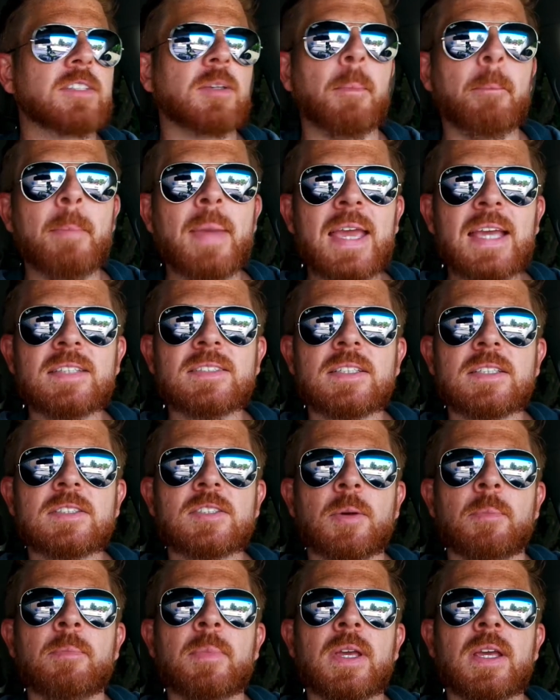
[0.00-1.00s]

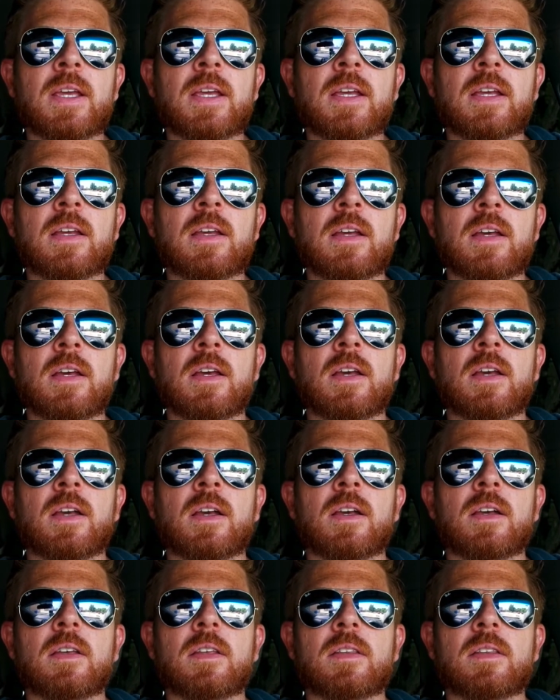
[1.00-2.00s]
amazing to me
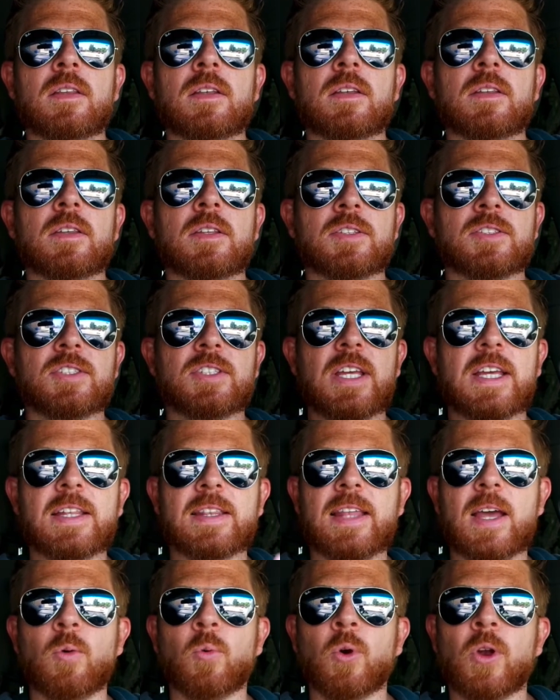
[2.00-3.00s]
the
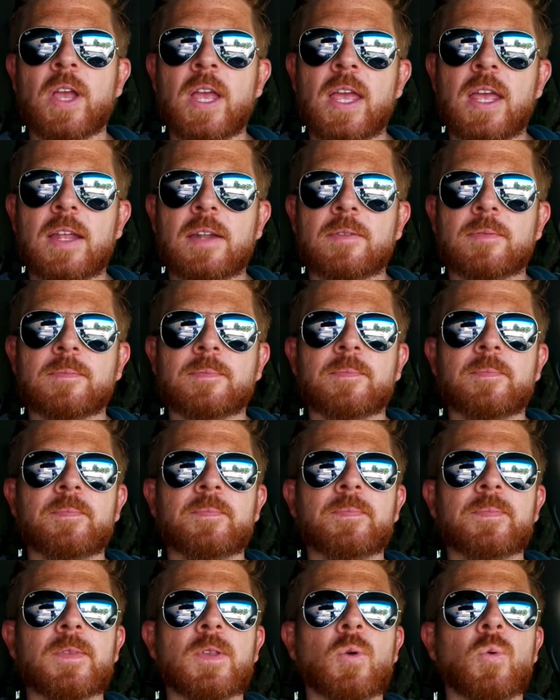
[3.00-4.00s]
state that we're in
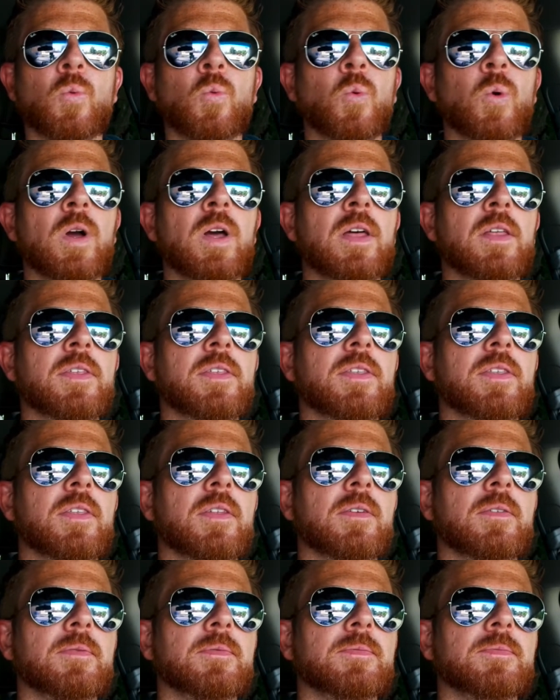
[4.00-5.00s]
with,
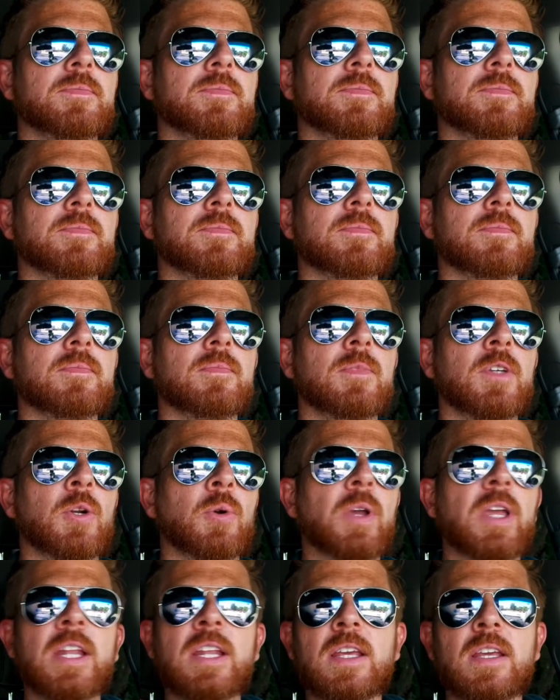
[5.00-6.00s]
you
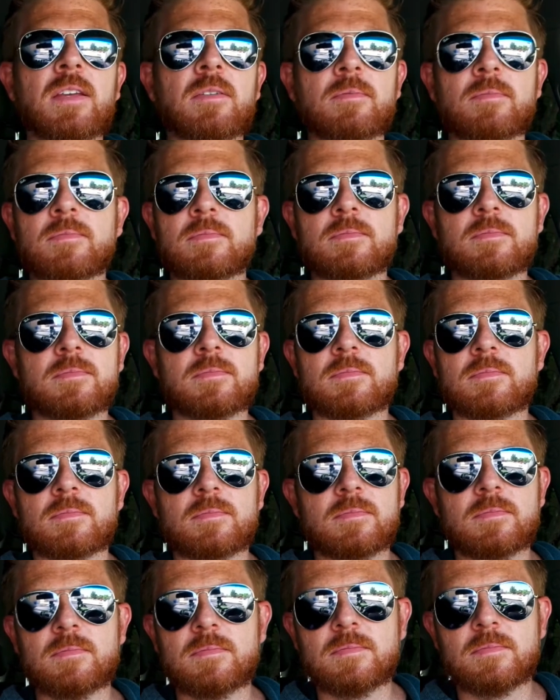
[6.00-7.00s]
know, any
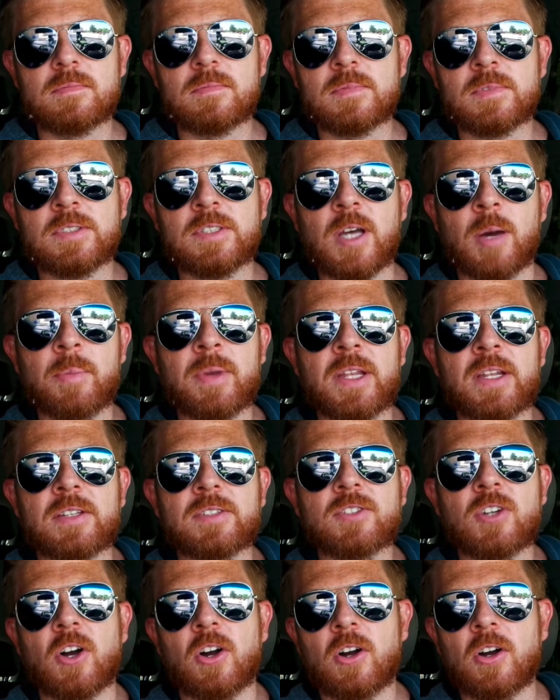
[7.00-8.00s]
dummy in
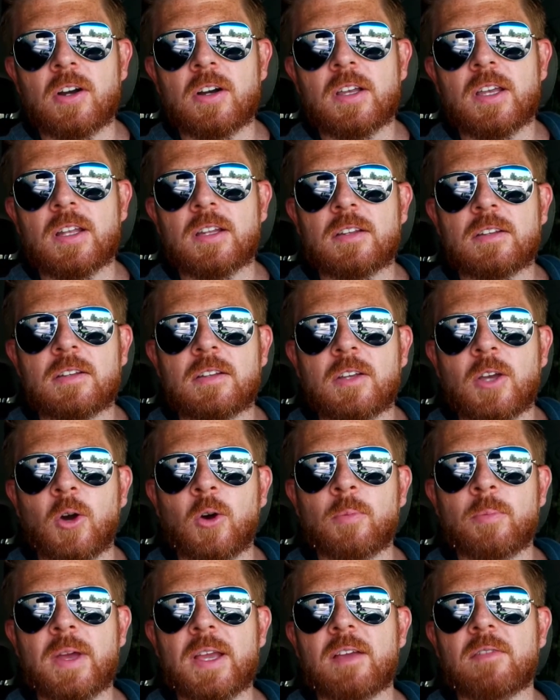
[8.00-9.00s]
his car can
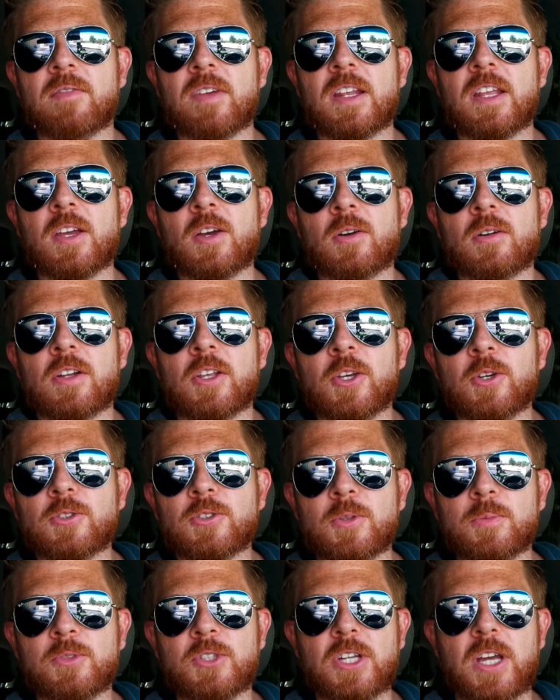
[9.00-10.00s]
go and make a video on a
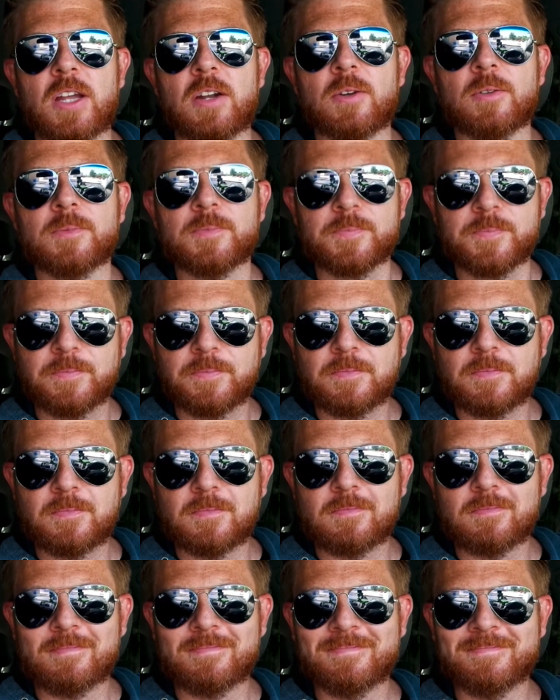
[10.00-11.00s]
YouTube channel.
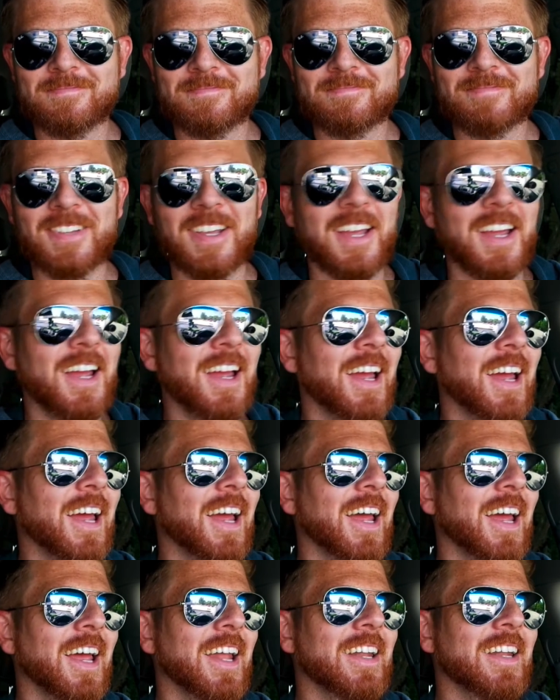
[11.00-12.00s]

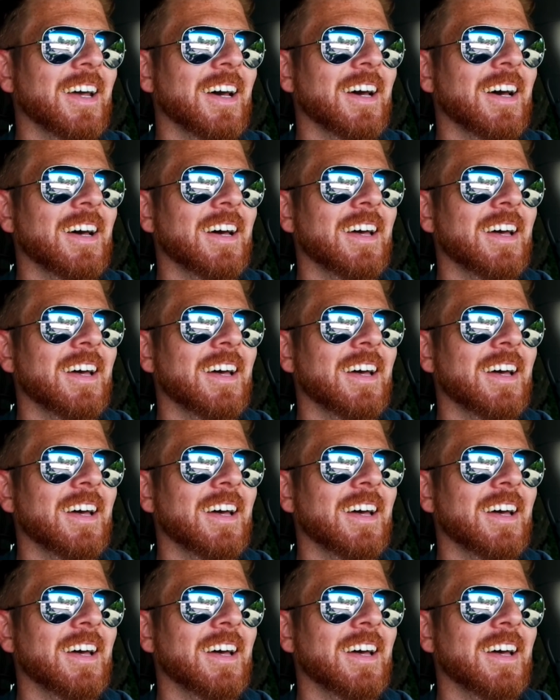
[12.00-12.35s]
And,